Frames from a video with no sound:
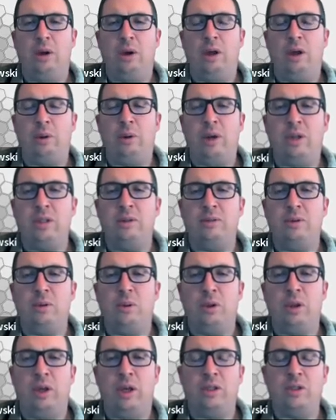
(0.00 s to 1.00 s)
authorize a
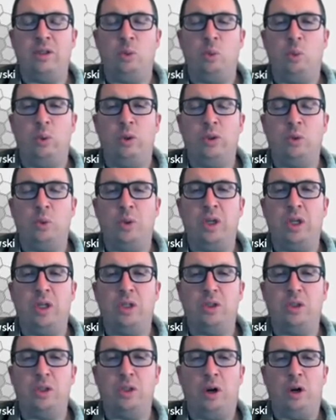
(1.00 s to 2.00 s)
few things. Once we get
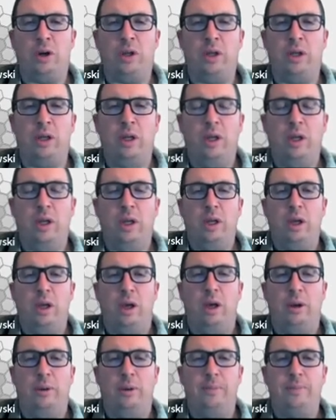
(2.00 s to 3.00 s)
started,
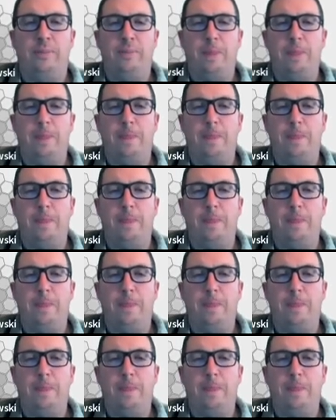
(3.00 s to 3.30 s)
you